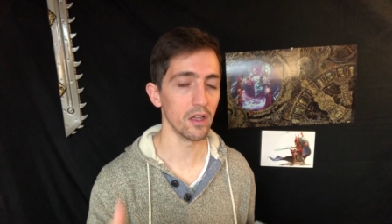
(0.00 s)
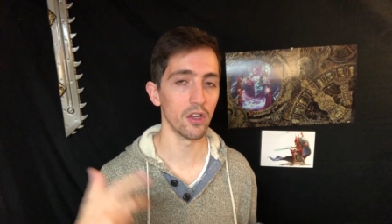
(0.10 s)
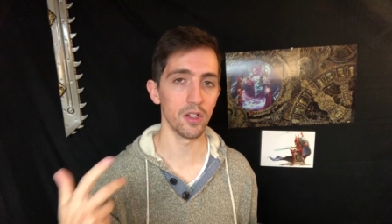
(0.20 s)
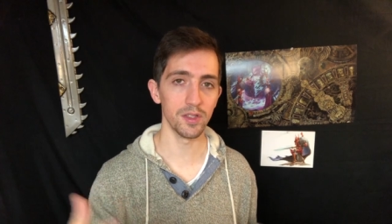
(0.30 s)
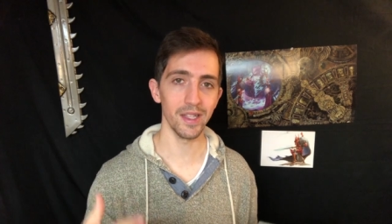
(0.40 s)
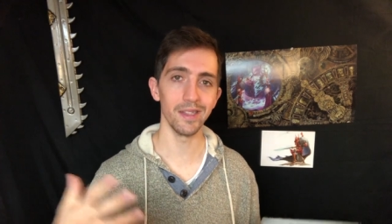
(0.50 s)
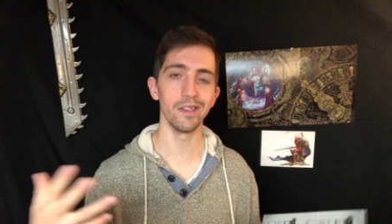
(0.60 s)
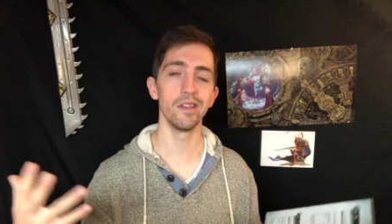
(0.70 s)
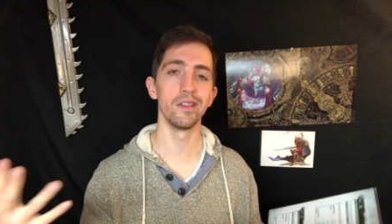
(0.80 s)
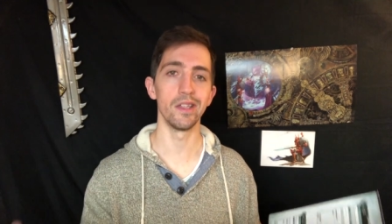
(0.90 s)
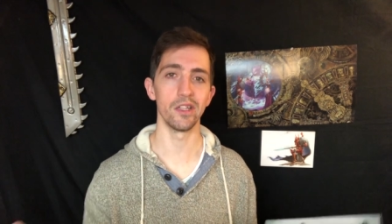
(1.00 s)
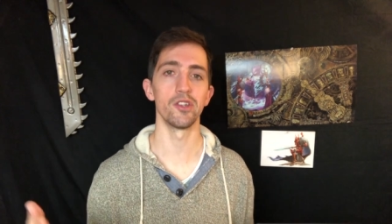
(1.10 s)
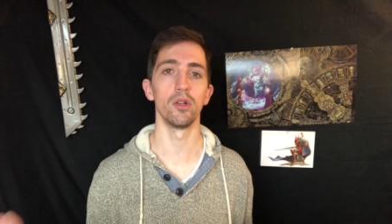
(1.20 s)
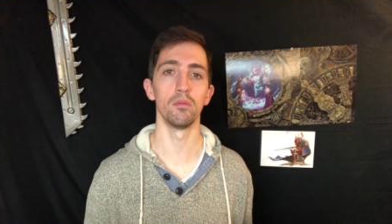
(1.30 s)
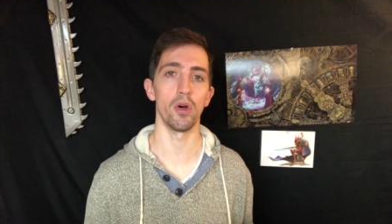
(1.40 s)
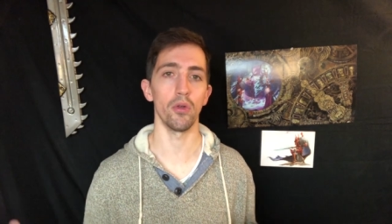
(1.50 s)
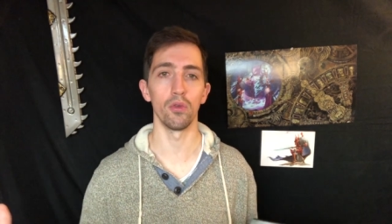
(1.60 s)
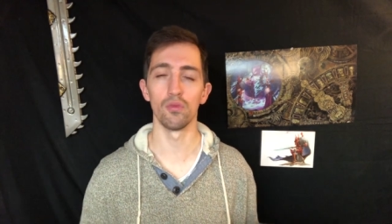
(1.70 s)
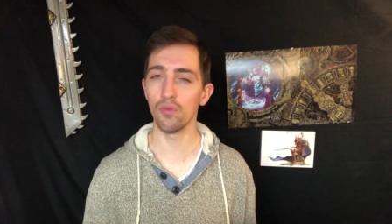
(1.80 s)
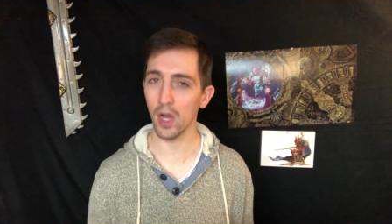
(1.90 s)
and on a 6, an additional
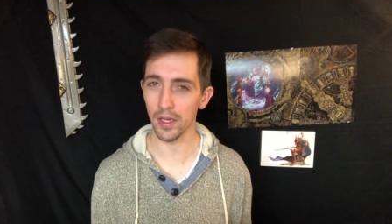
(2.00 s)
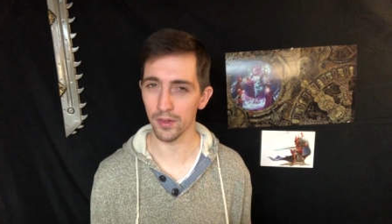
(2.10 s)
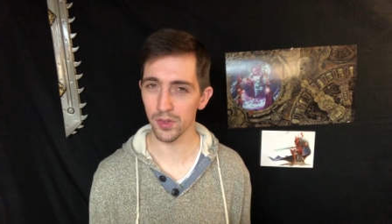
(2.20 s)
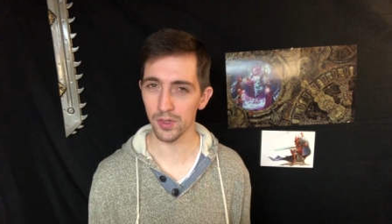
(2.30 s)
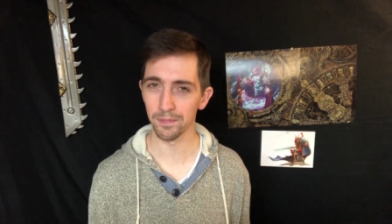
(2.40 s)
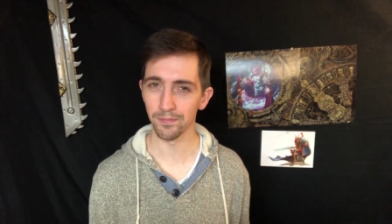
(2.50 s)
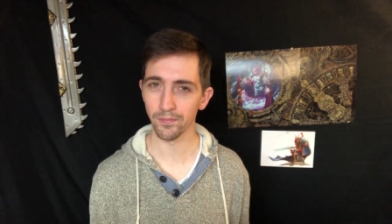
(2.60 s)
model runs.